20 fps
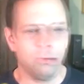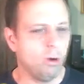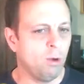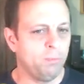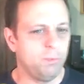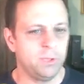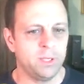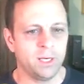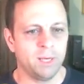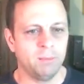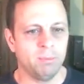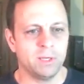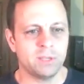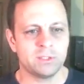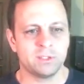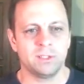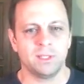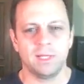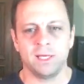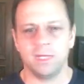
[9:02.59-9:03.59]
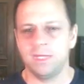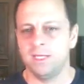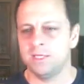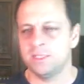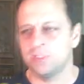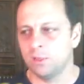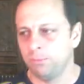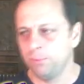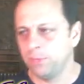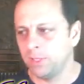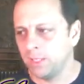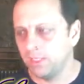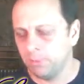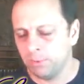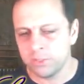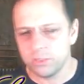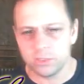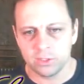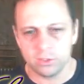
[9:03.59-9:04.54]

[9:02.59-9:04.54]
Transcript: Hope you get a bunch of luckies. Hope you get a bunch of